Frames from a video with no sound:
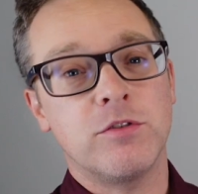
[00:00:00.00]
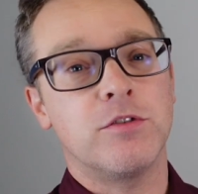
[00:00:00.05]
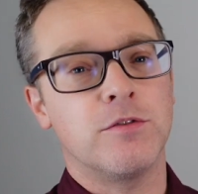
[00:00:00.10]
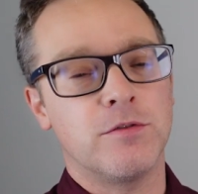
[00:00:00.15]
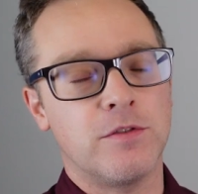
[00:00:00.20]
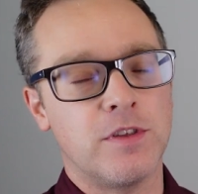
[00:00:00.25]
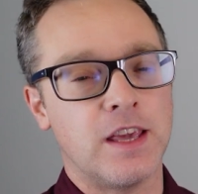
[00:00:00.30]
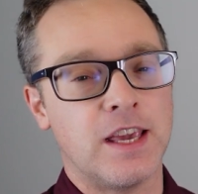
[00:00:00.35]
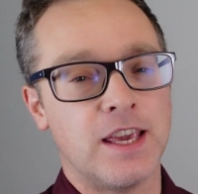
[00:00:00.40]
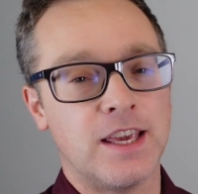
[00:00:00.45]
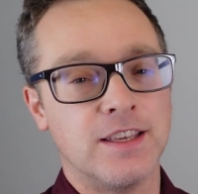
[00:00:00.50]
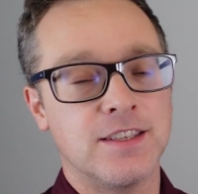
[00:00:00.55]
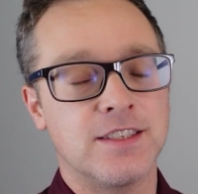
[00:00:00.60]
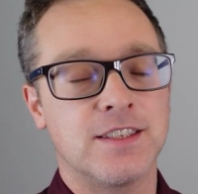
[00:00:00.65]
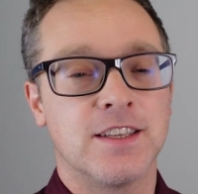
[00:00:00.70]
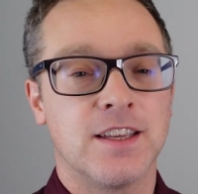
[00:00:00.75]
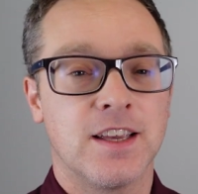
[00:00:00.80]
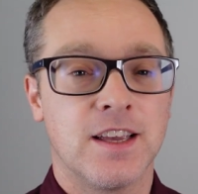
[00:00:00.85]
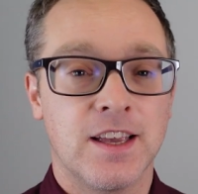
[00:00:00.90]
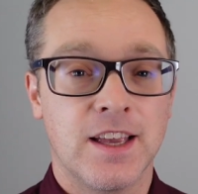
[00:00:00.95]
of
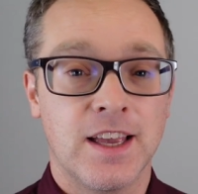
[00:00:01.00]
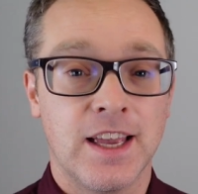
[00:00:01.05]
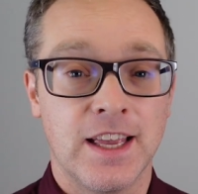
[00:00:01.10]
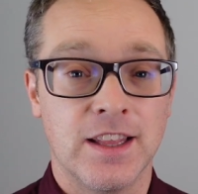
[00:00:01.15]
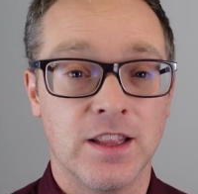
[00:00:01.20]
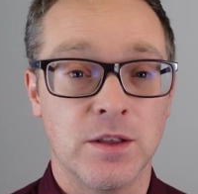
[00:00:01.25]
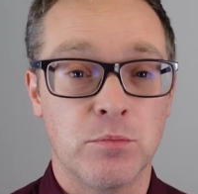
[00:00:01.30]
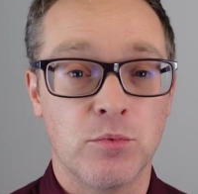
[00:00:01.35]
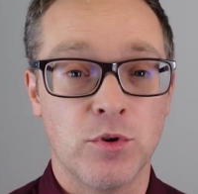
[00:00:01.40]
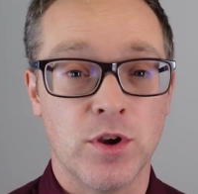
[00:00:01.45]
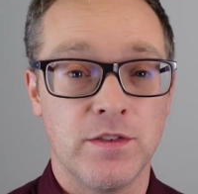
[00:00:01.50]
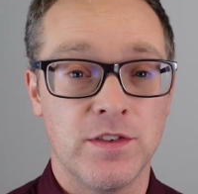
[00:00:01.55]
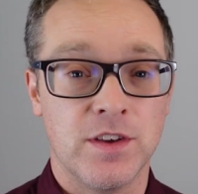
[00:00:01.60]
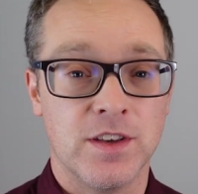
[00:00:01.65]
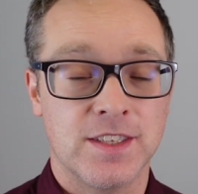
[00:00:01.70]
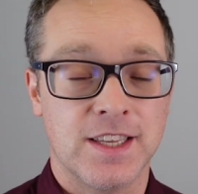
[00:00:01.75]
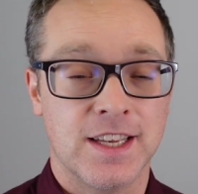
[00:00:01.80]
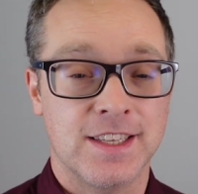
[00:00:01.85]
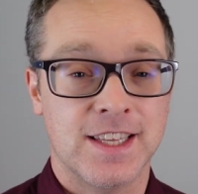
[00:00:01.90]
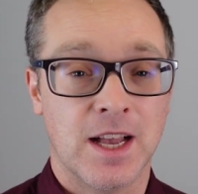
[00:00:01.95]
these in the
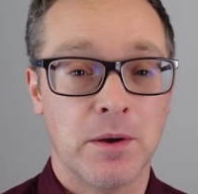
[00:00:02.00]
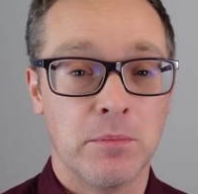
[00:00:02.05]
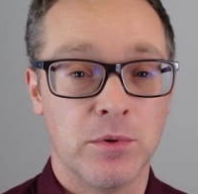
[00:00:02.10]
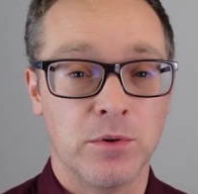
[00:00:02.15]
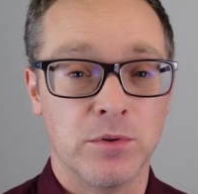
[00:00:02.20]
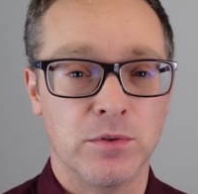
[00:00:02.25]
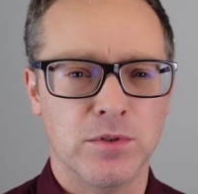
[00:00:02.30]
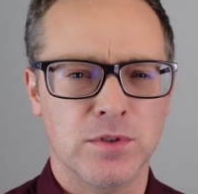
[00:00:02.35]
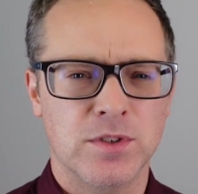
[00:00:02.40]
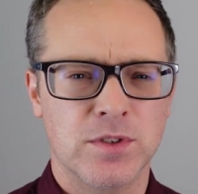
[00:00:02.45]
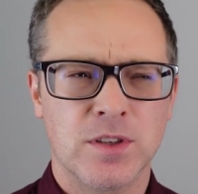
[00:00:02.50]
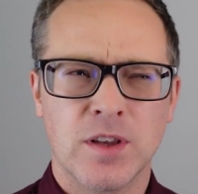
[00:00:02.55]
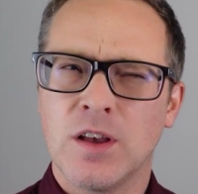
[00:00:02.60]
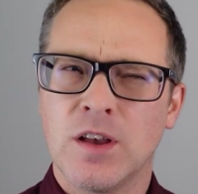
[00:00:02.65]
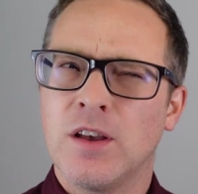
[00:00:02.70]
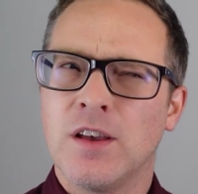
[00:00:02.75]
previous examples.